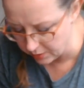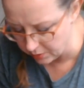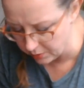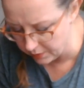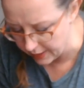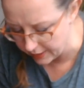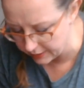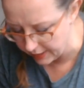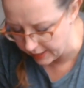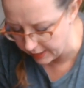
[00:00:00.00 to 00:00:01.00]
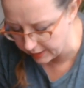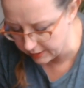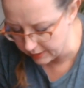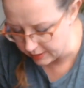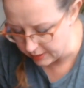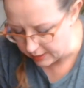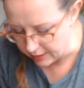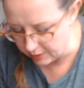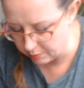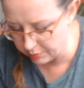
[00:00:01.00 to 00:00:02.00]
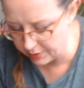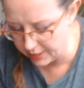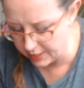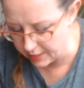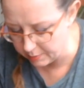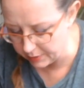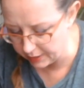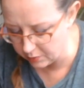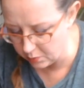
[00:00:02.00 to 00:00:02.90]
hold of that clay and you bring it up like a